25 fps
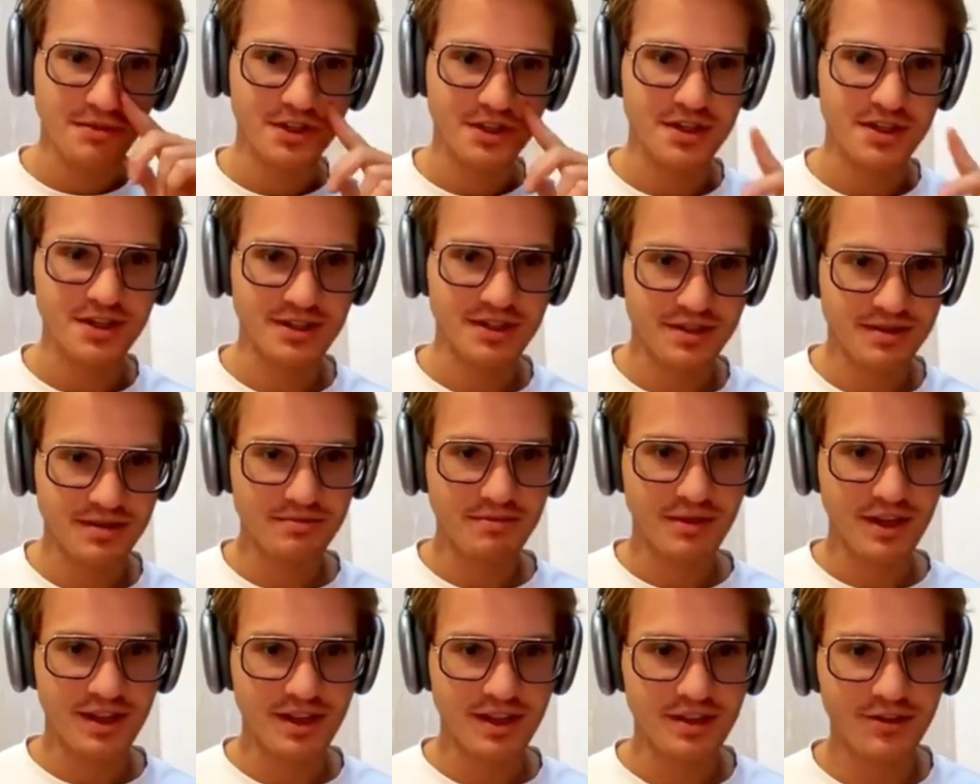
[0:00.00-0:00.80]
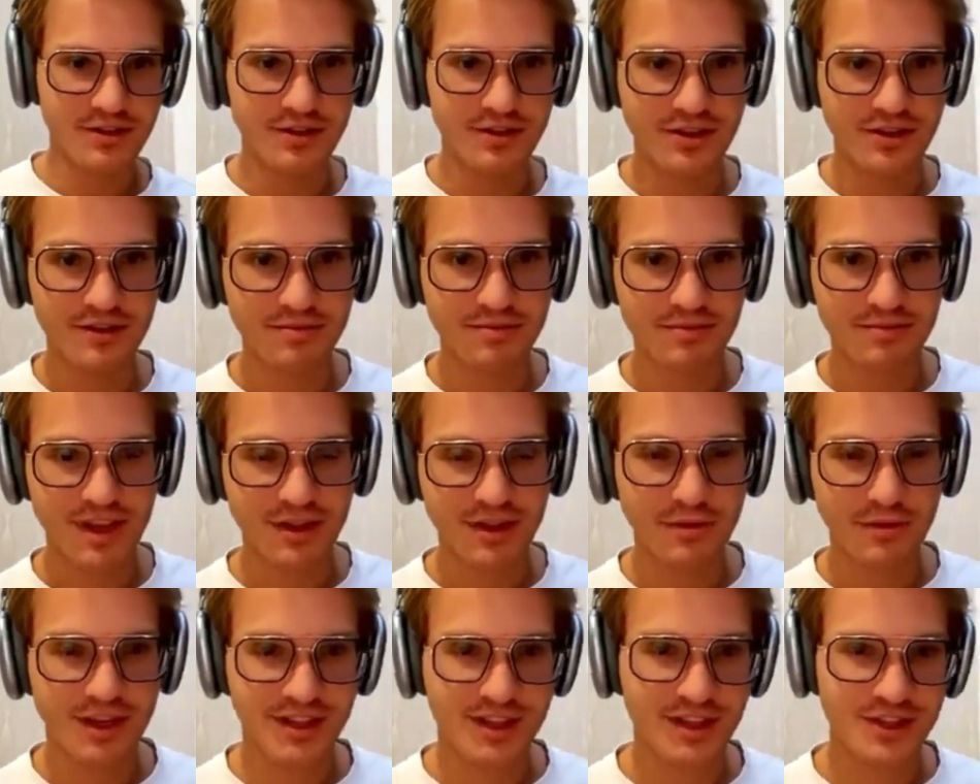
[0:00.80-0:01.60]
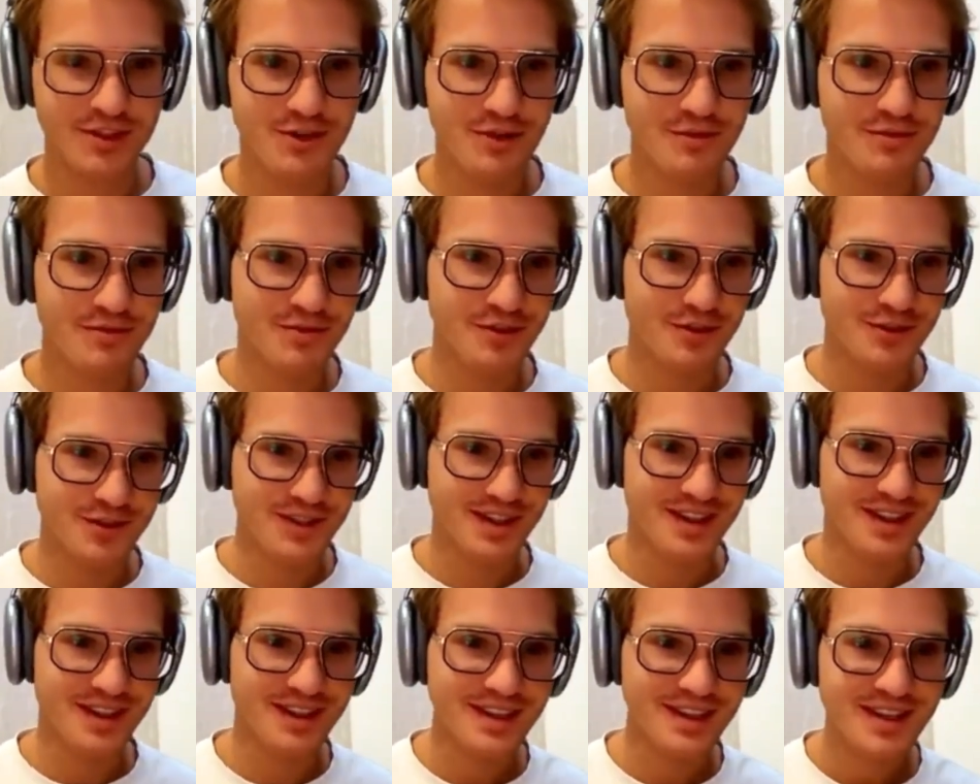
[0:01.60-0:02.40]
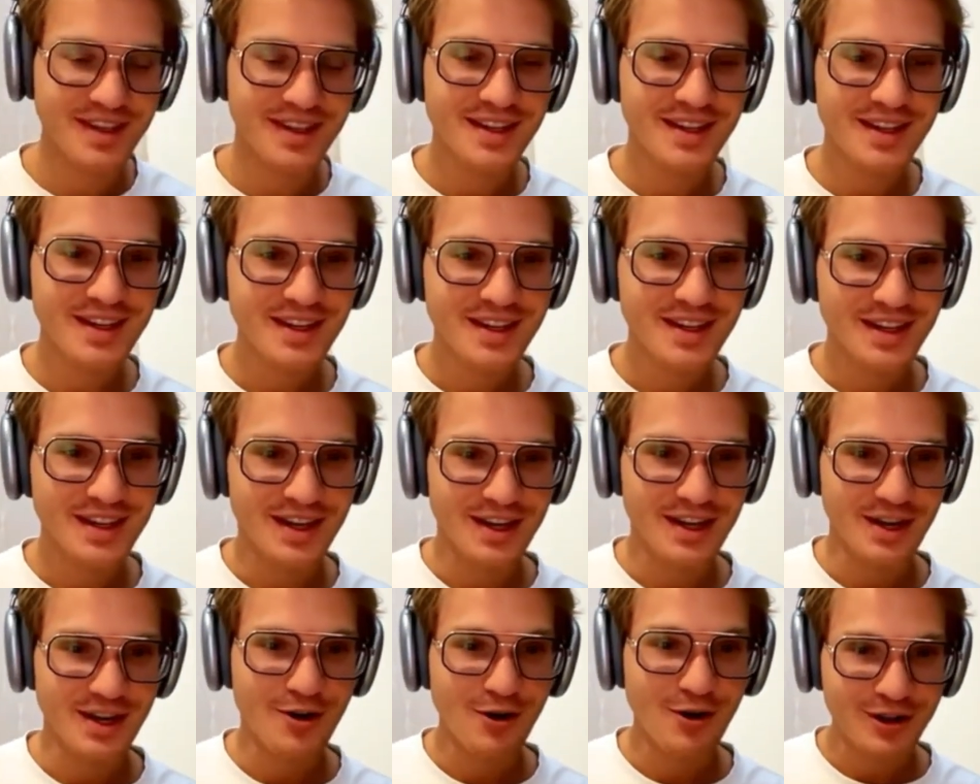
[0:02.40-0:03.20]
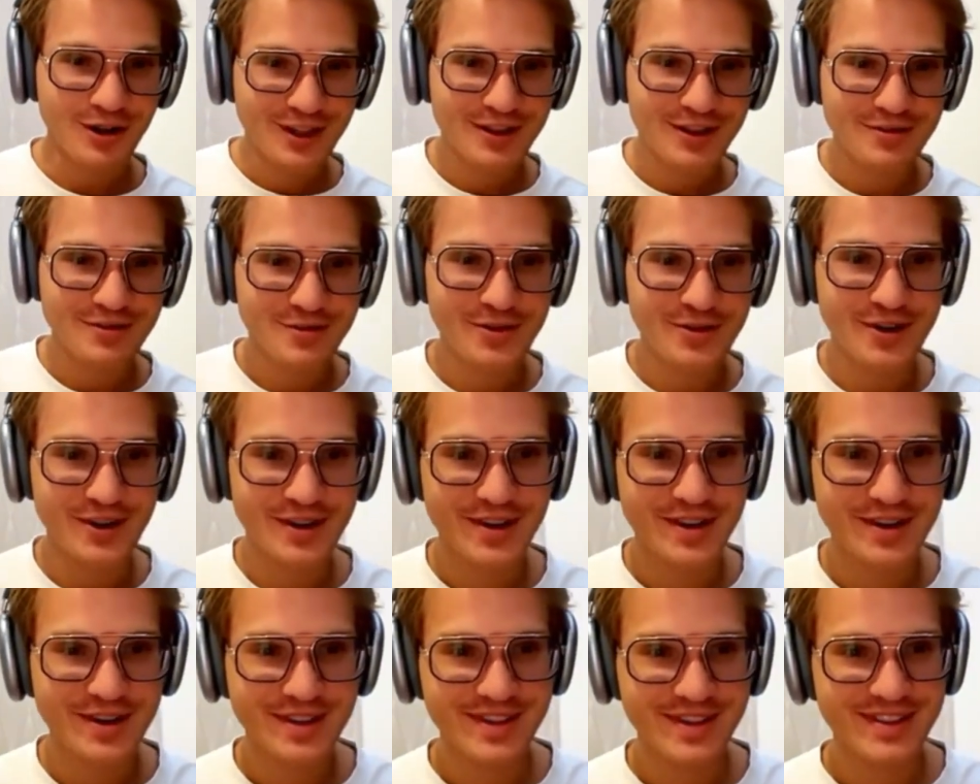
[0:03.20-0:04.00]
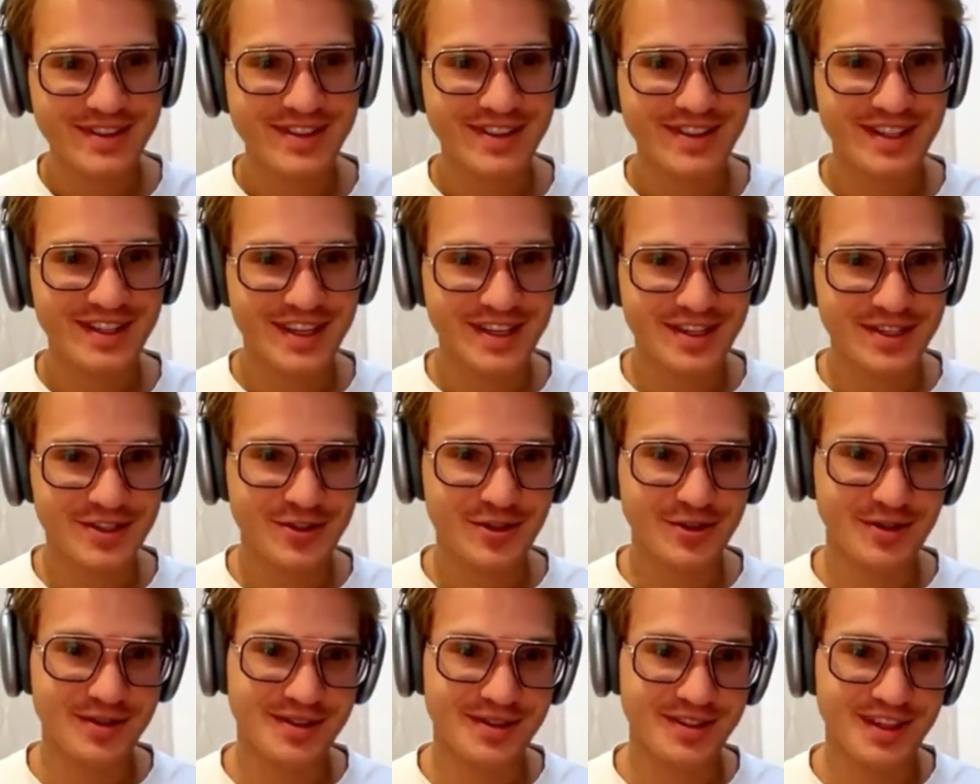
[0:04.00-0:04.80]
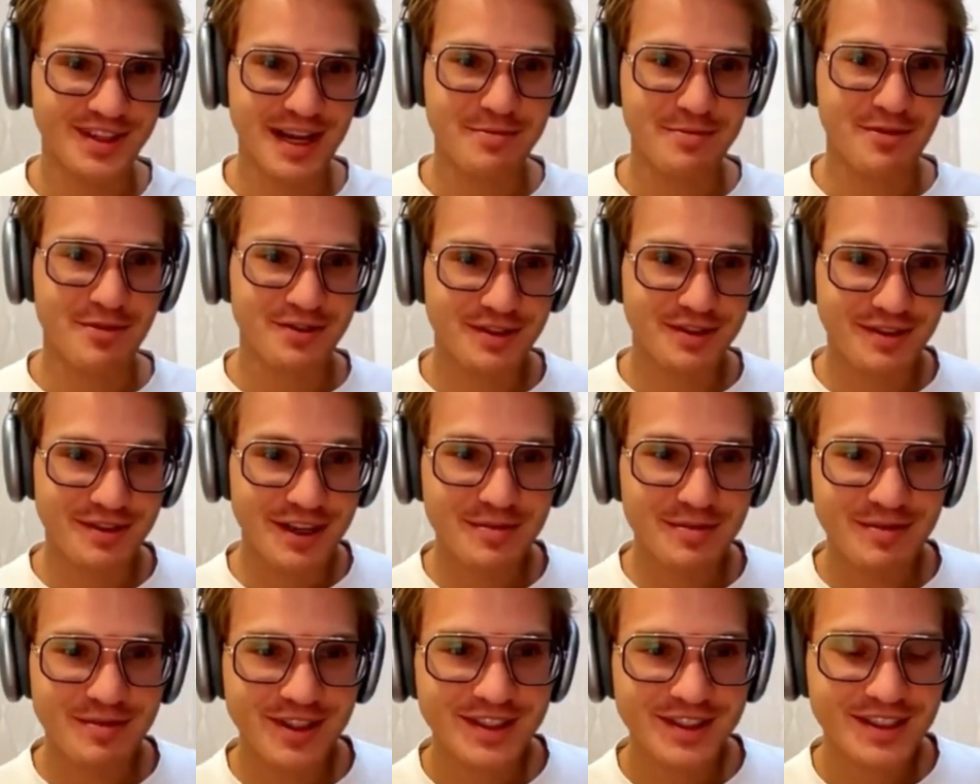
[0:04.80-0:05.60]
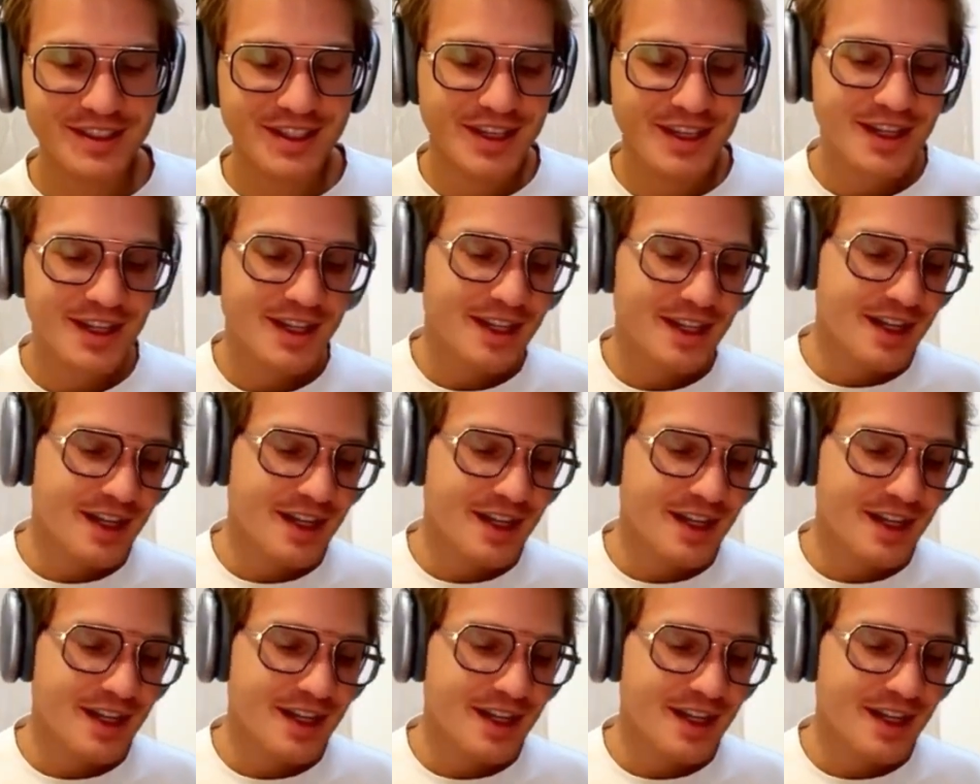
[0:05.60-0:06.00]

which is another advantage of using Kotlin for such type of development.